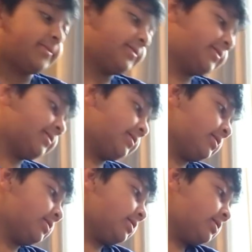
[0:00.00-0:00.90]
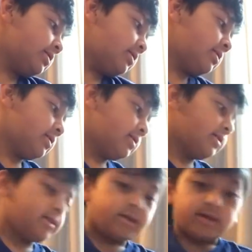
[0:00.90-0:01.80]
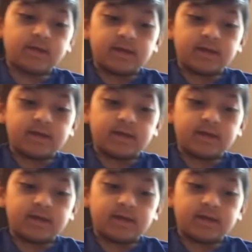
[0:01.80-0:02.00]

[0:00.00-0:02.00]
(silence)